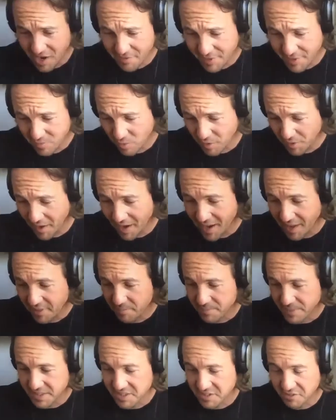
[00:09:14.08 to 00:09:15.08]
in with other
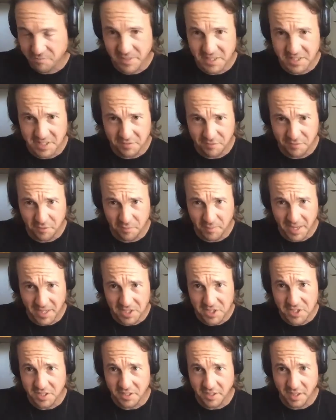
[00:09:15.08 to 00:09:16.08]
bits of
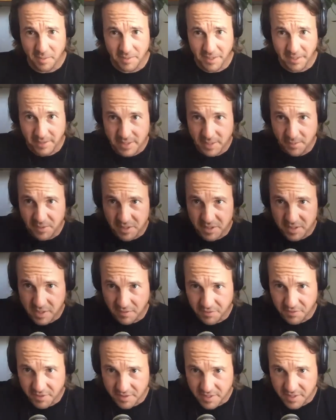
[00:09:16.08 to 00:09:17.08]
misinformation, uh, except the stuff
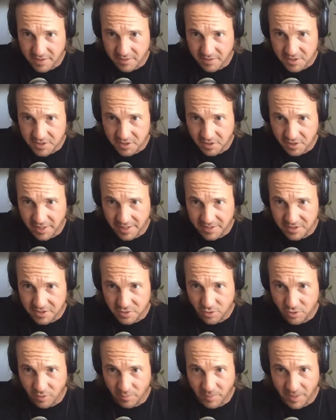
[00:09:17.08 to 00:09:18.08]
that Darren's not allowed to
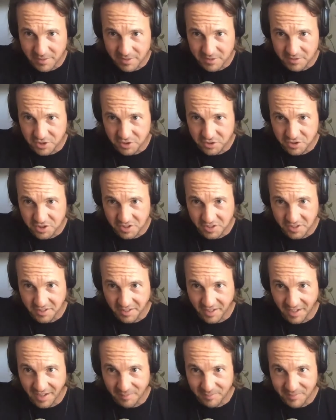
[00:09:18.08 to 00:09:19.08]
talk about due to
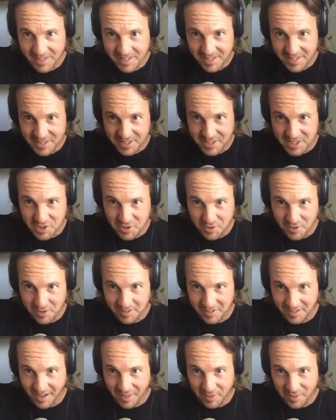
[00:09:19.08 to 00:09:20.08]
um, secret
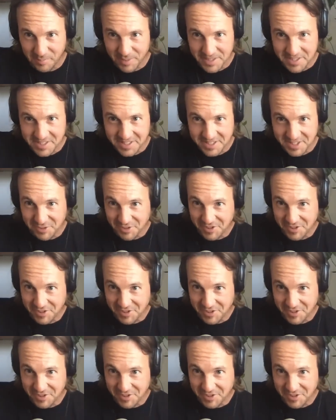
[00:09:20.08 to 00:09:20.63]
other business